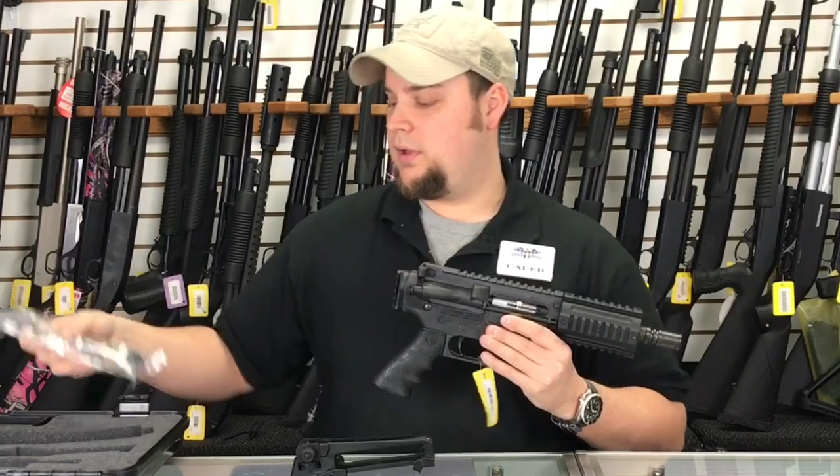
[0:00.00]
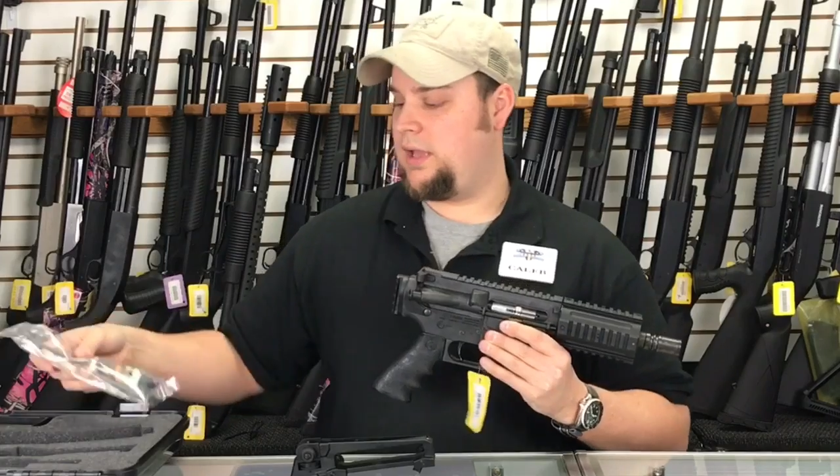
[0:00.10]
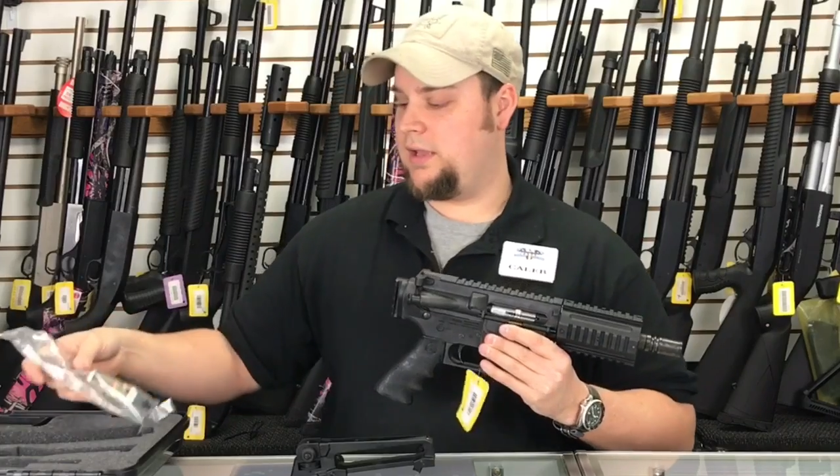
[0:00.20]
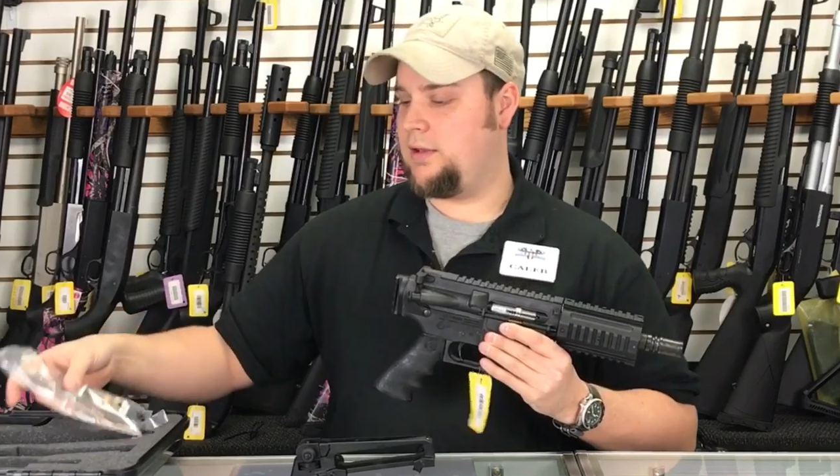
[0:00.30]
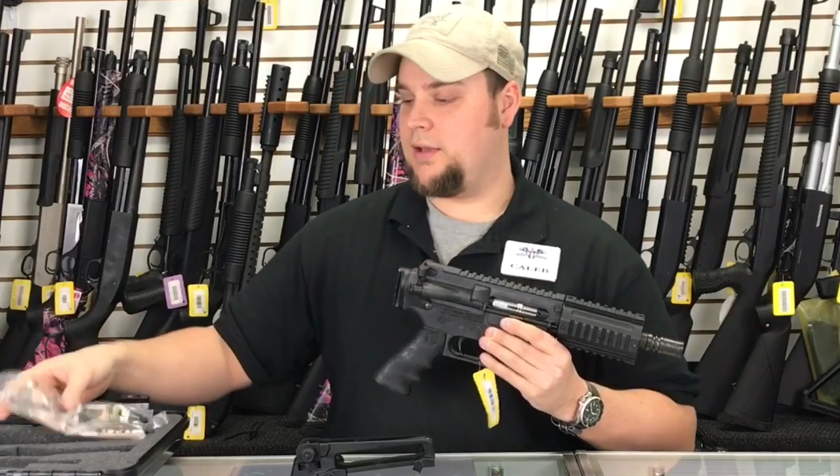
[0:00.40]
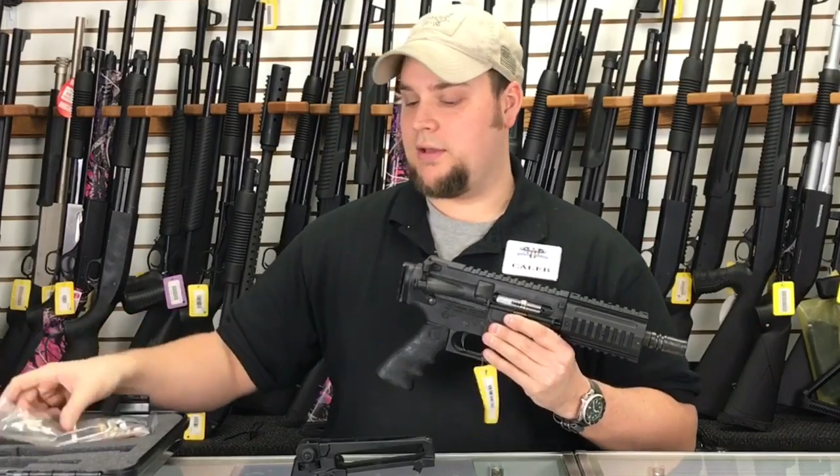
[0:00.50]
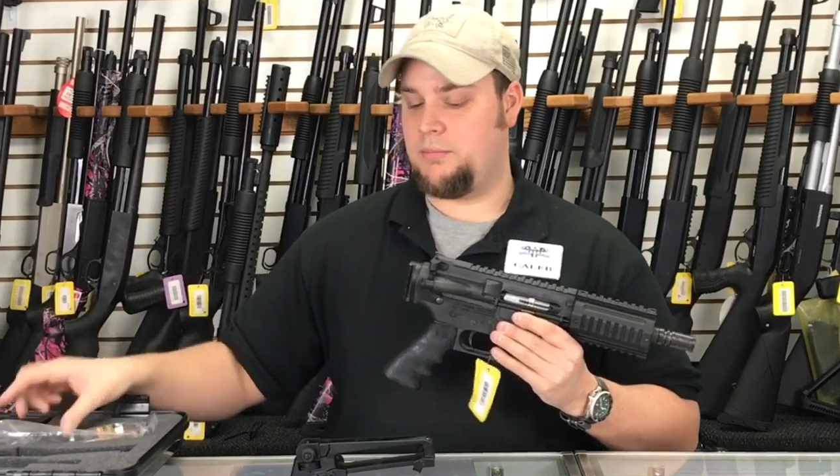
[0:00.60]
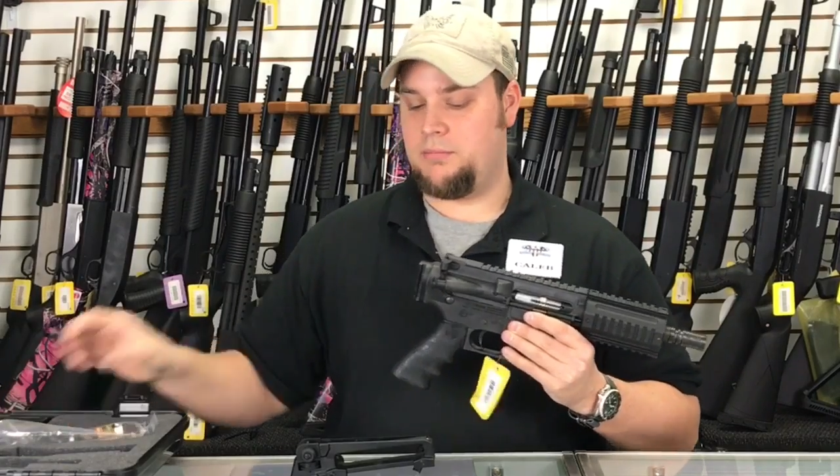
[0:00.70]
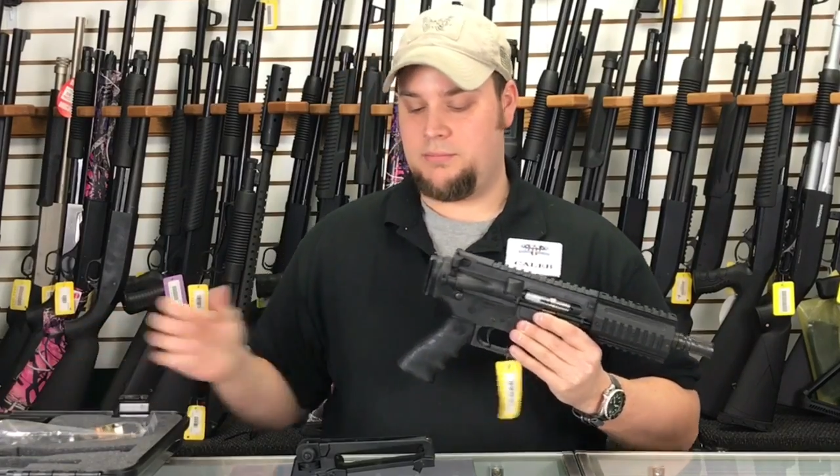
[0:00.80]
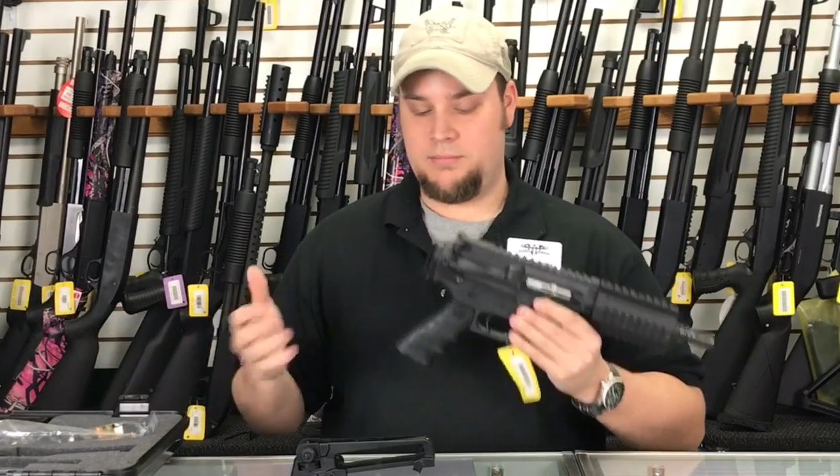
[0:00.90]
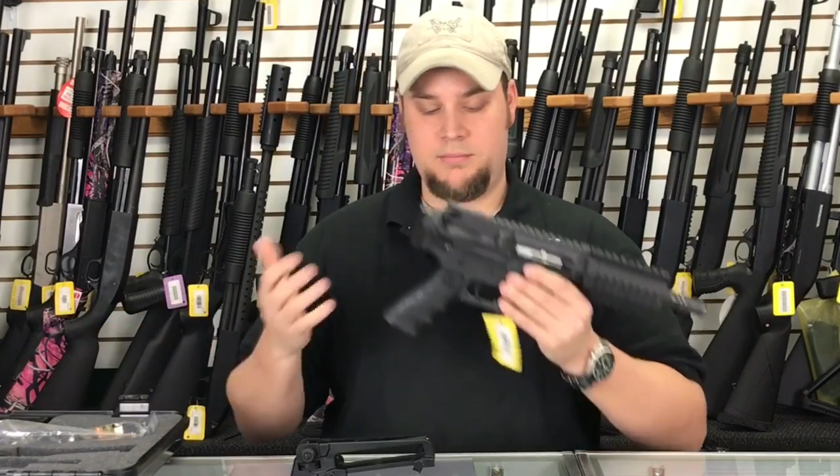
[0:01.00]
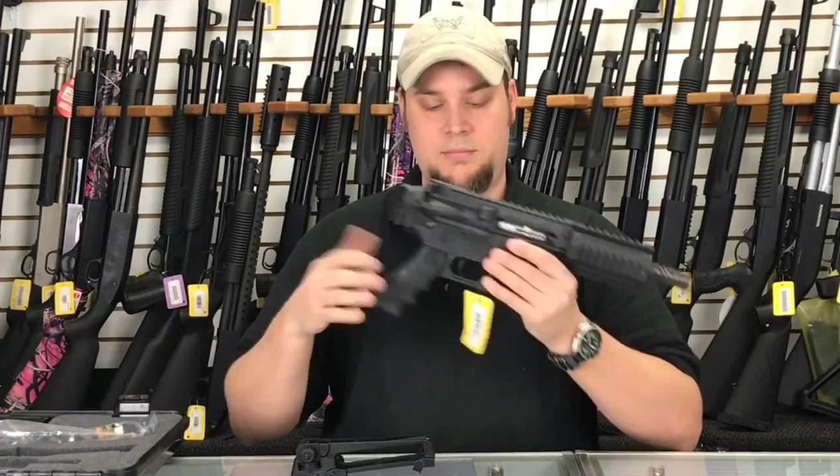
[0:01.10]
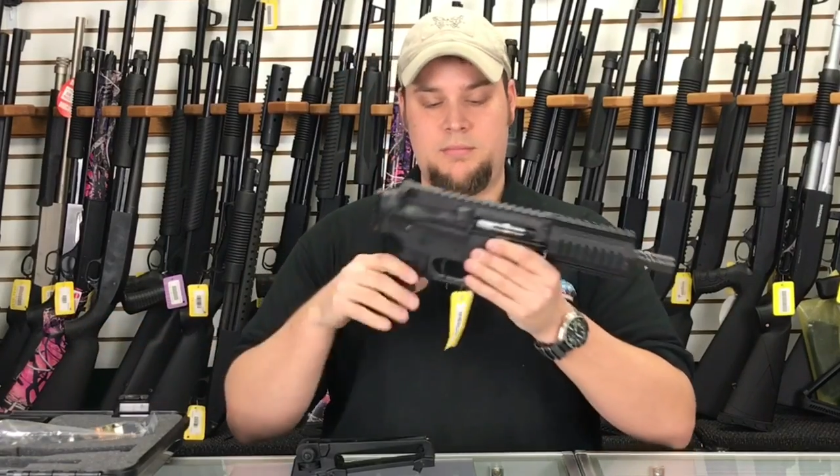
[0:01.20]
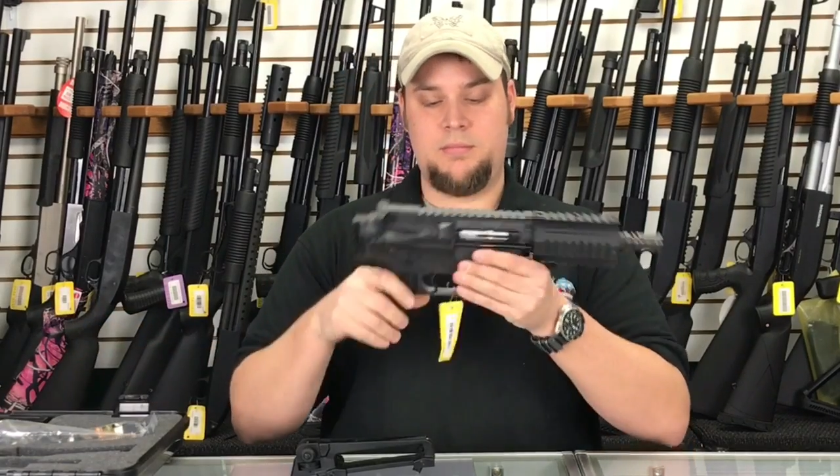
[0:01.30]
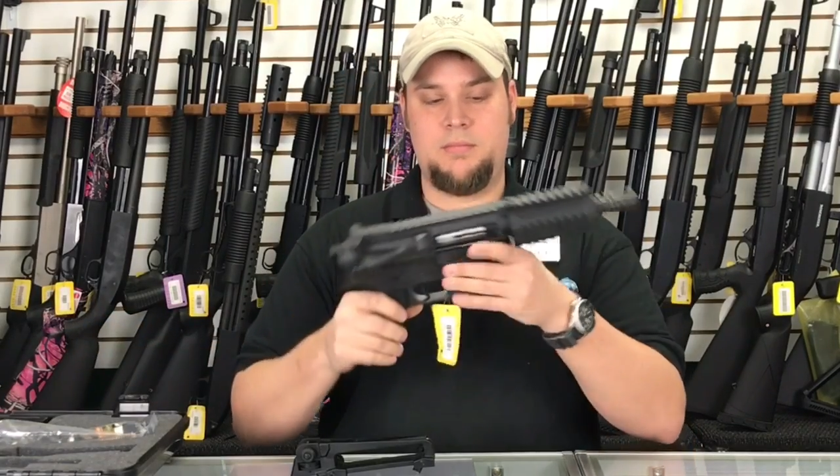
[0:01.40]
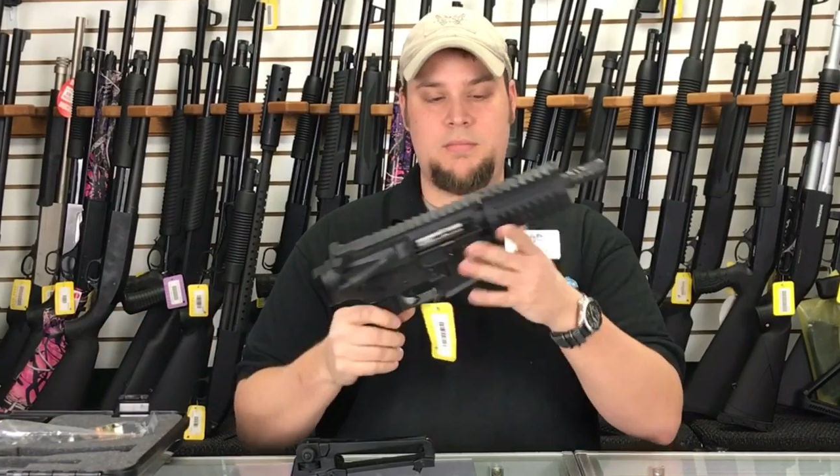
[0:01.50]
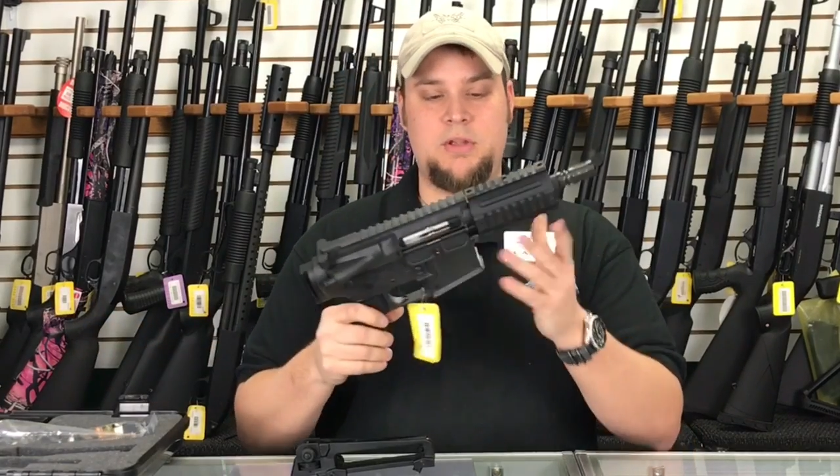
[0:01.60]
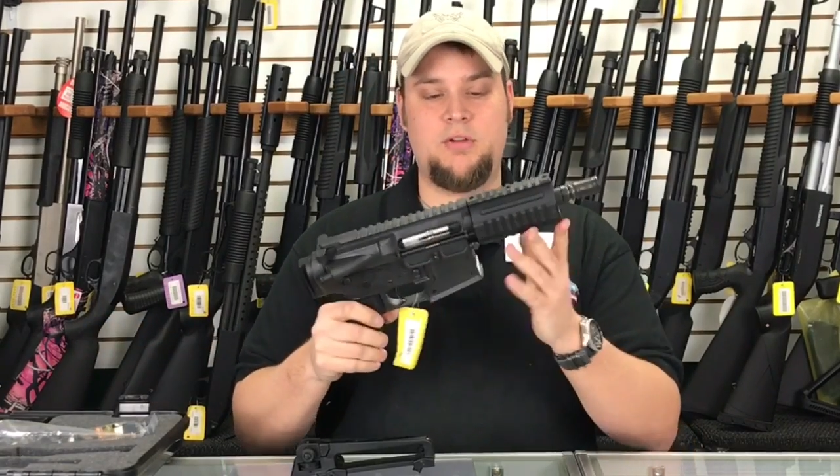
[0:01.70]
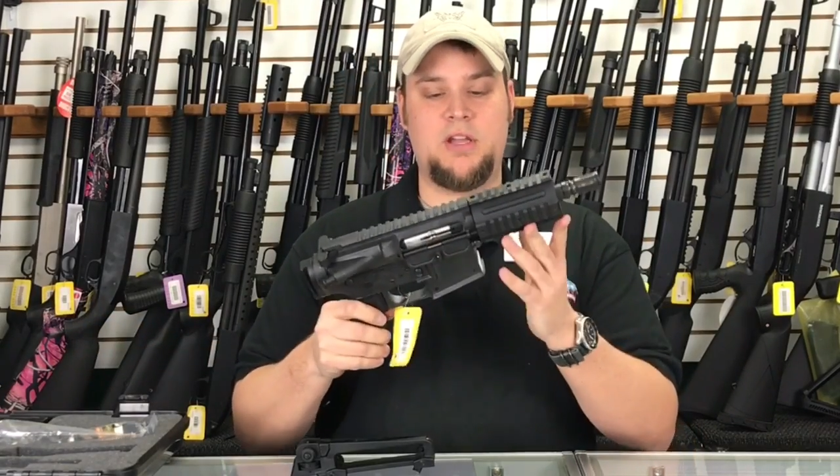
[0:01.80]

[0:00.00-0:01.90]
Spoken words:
And you